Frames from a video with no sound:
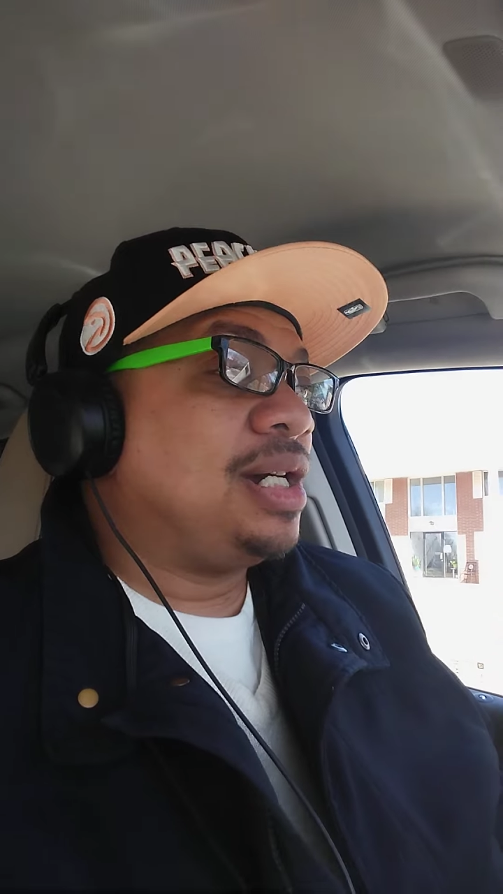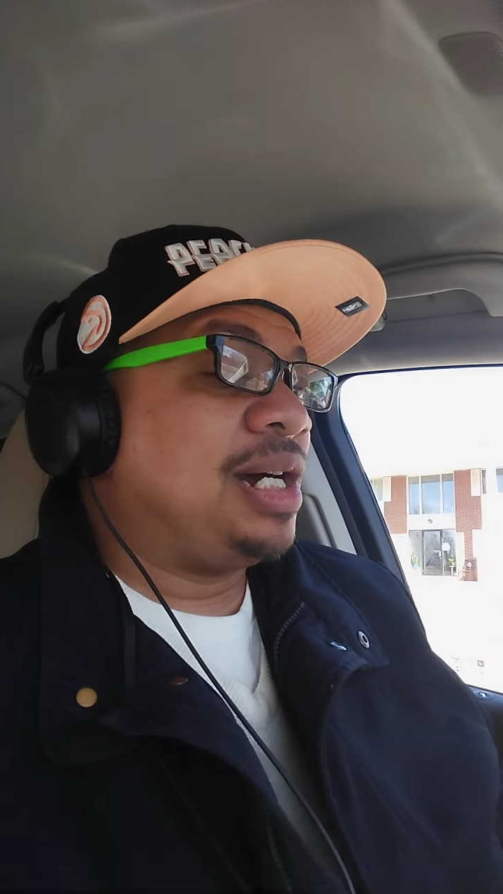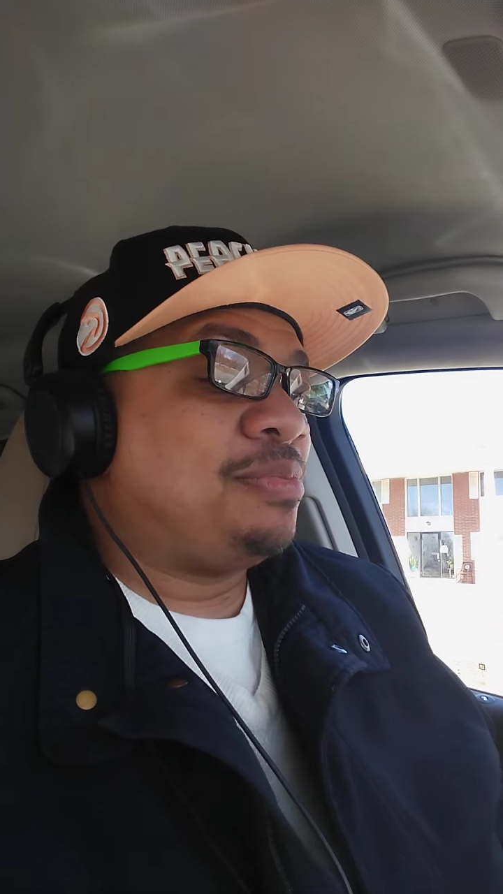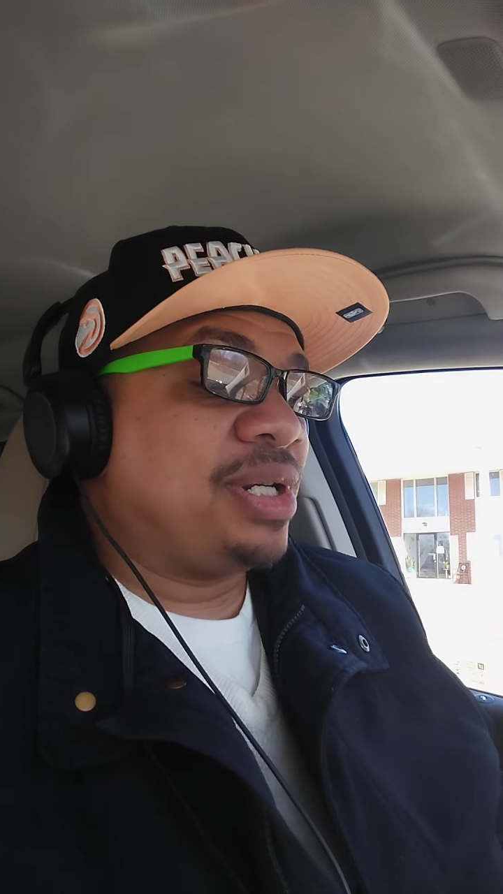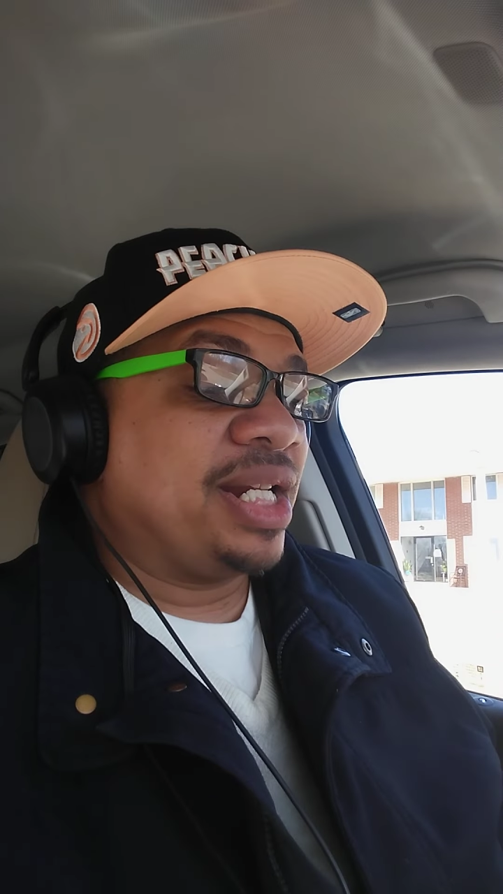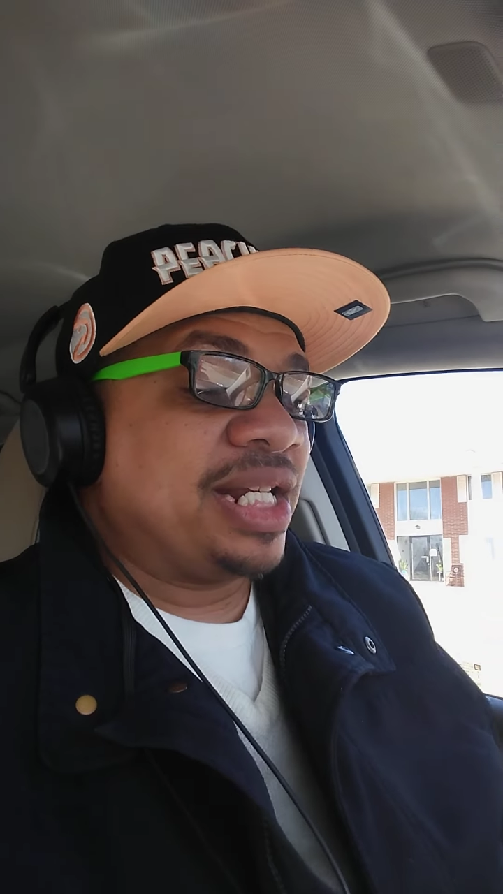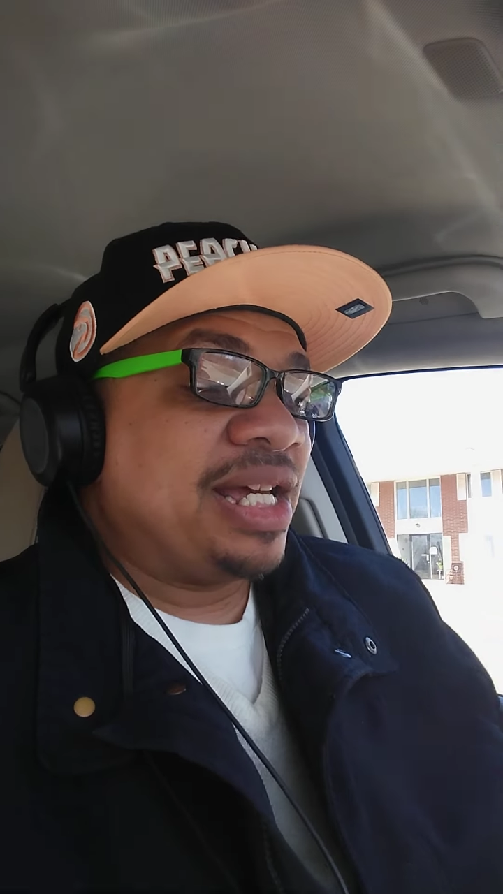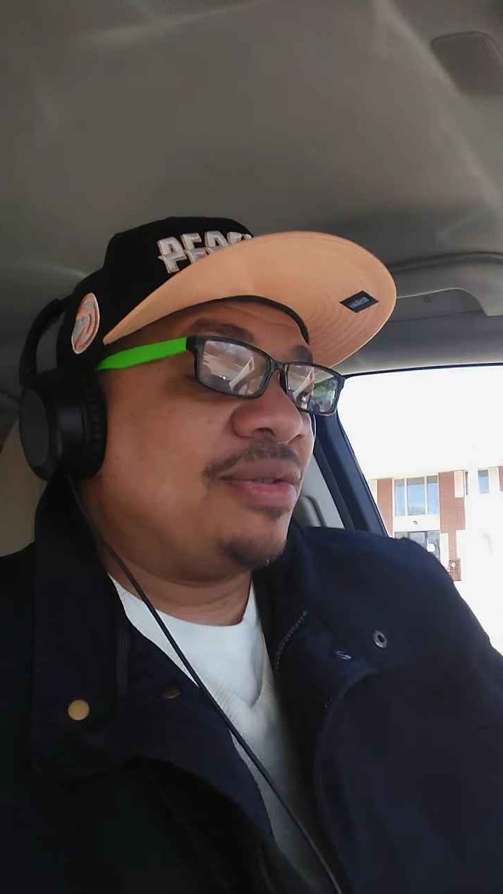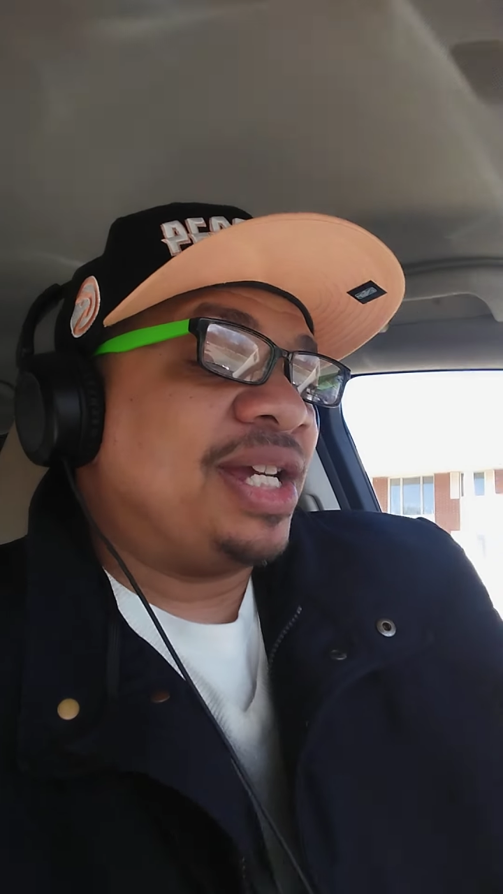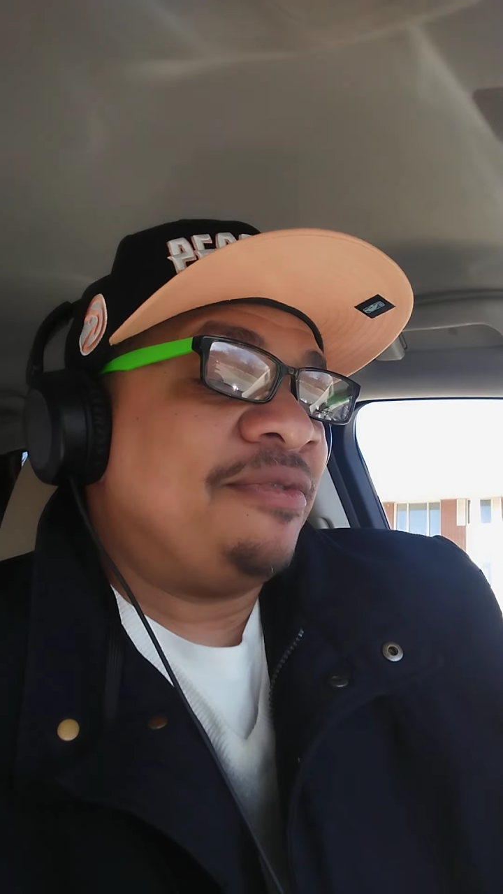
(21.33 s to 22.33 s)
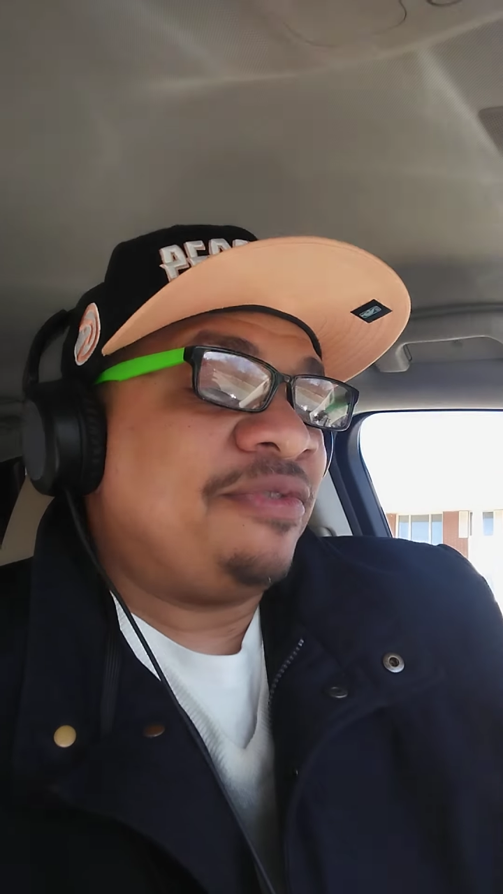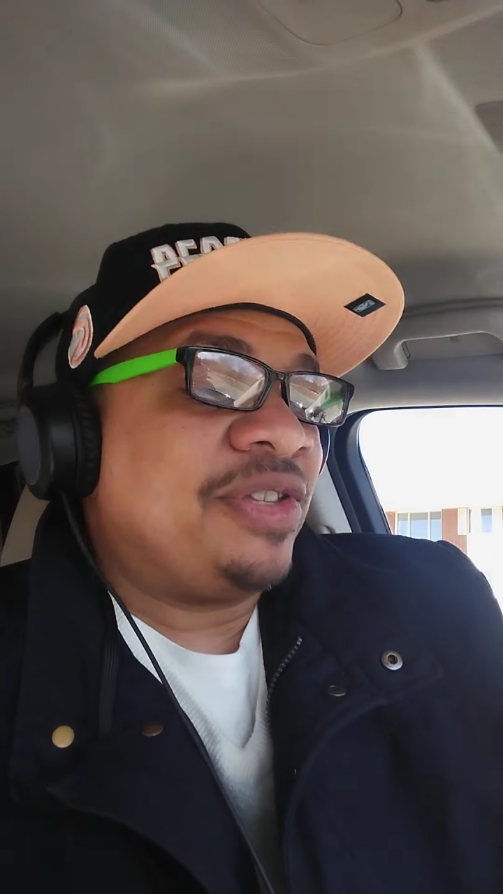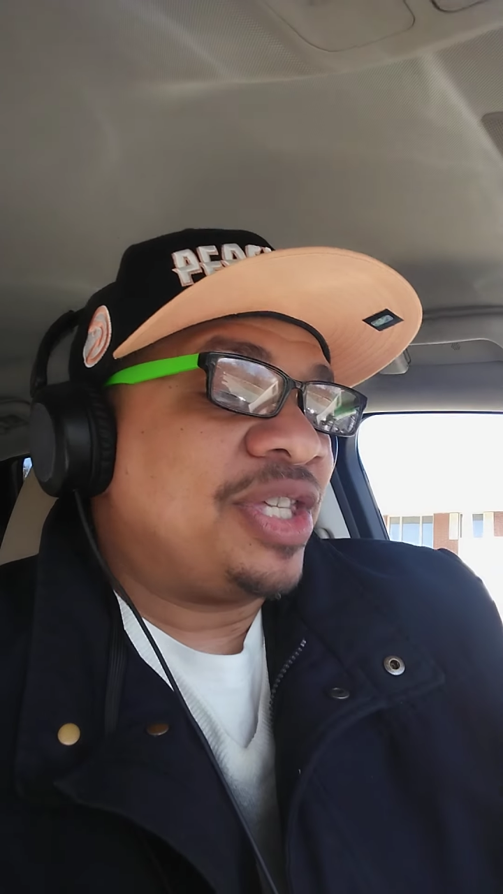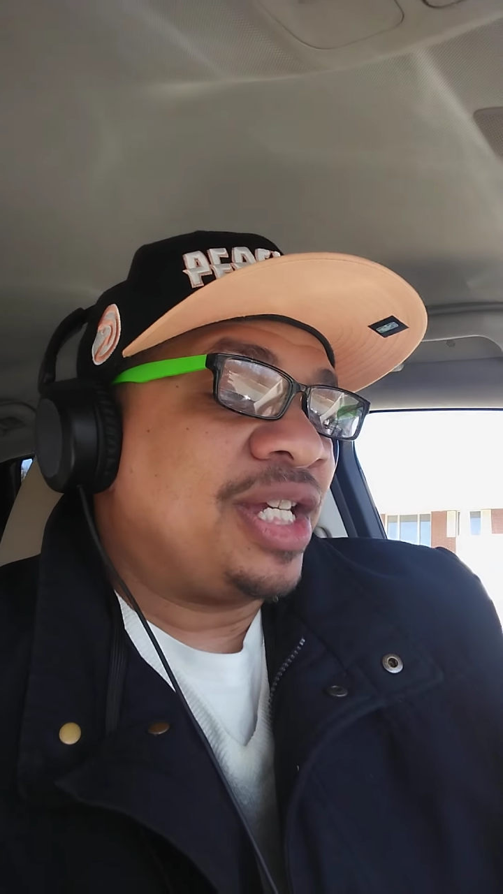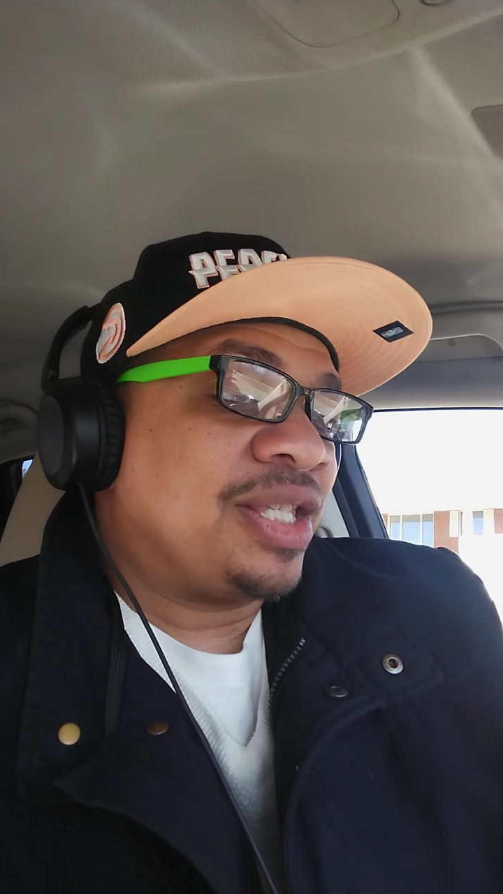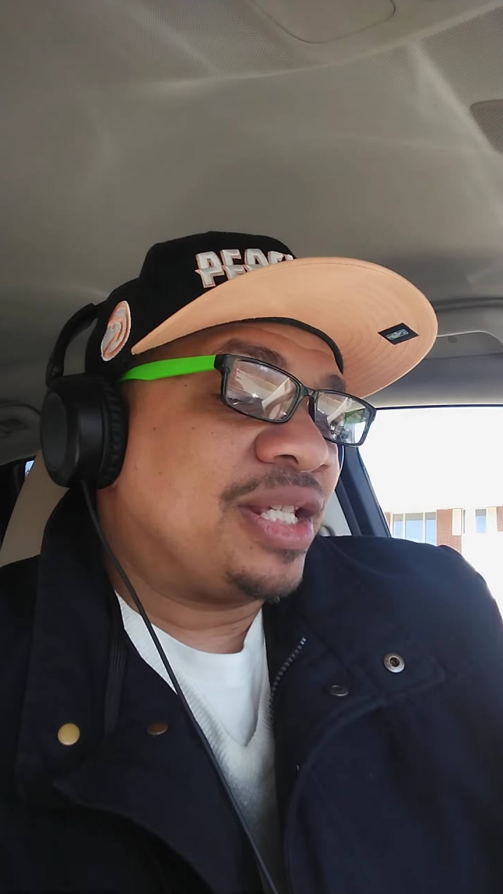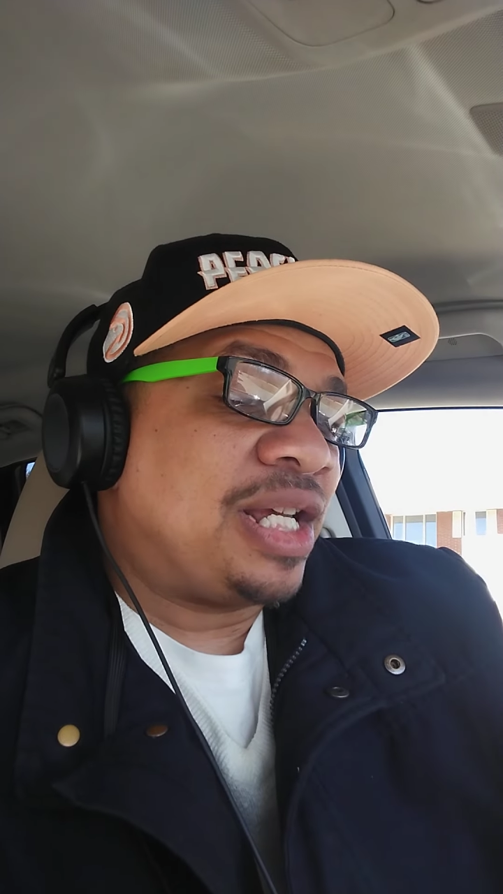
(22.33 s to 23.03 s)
I break down everything